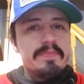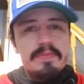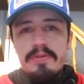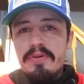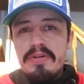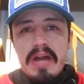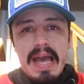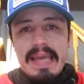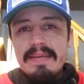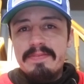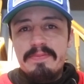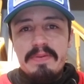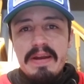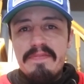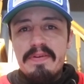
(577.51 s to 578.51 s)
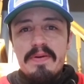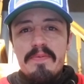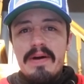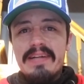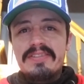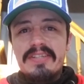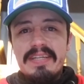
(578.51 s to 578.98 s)
good night, whenever you're
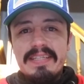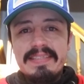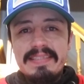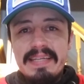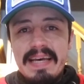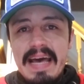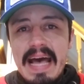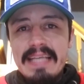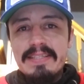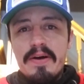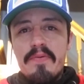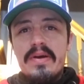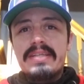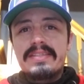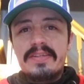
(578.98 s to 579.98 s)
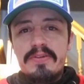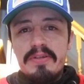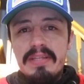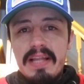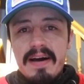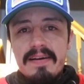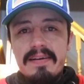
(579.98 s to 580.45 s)
watching this. As always,
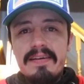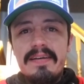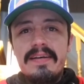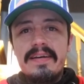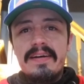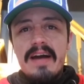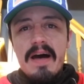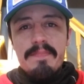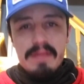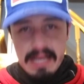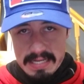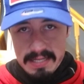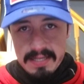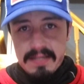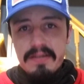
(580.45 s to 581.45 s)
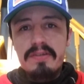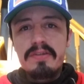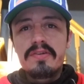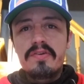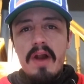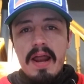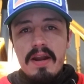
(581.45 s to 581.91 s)
good luck. God bless.
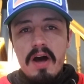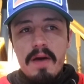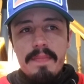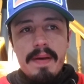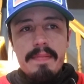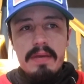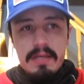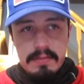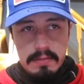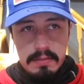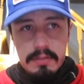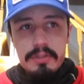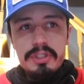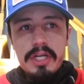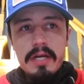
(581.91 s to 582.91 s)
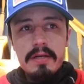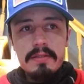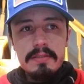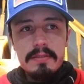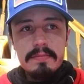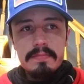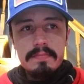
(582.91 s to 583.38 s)
Grind on, baby.
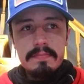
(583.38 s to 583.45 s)
Cheers.